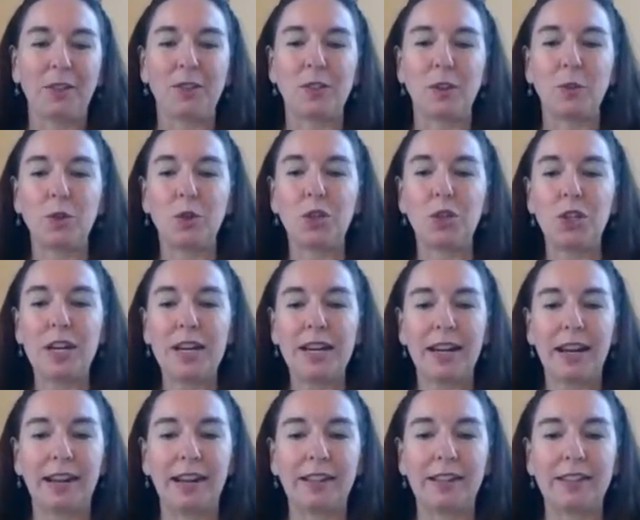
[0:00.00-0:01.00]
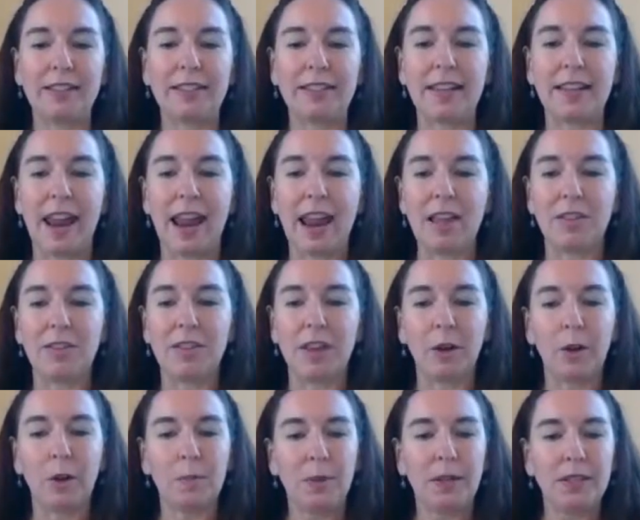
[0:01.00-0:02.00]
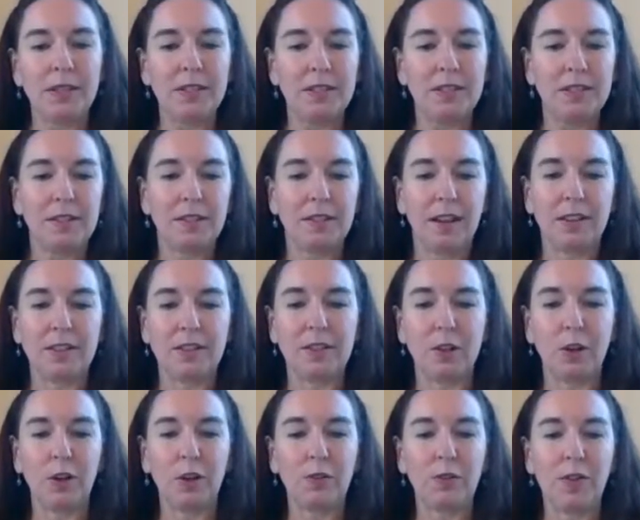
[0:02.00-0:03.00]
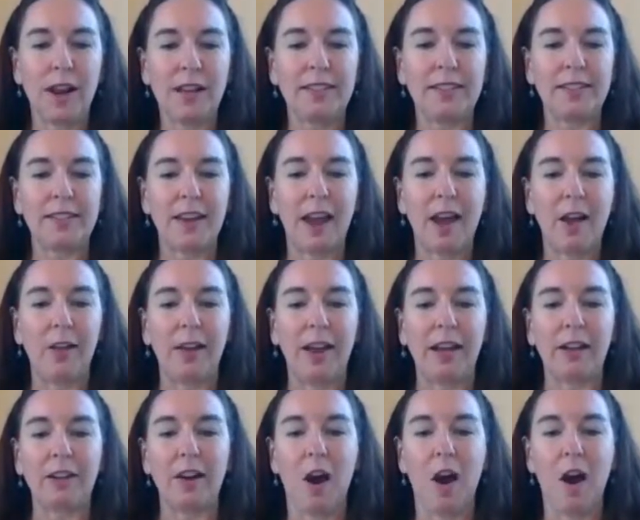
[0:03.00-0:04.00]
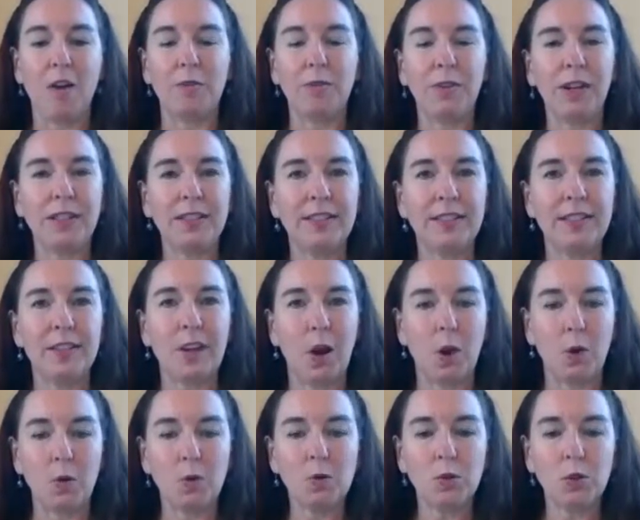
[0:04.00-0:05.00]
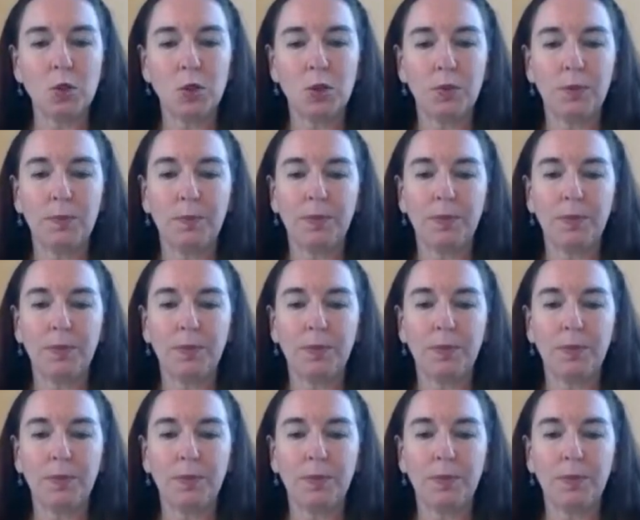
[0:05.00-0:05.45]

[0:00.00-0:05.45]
So she is a therapist, a certified style and confidence coach,